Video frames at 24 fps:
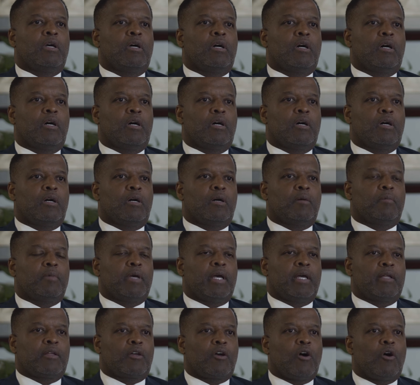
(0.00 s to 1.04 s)

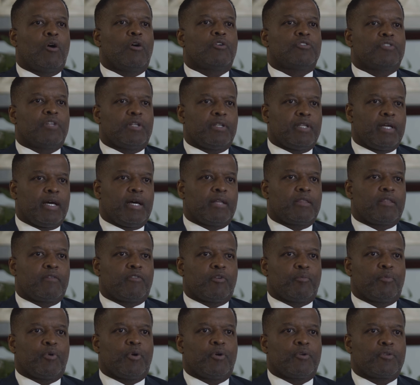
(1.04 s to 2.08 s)
and caused the death of a
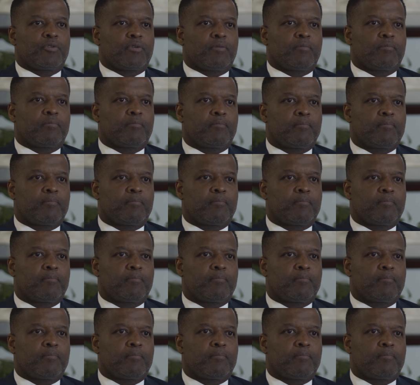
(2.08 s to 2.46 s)
person.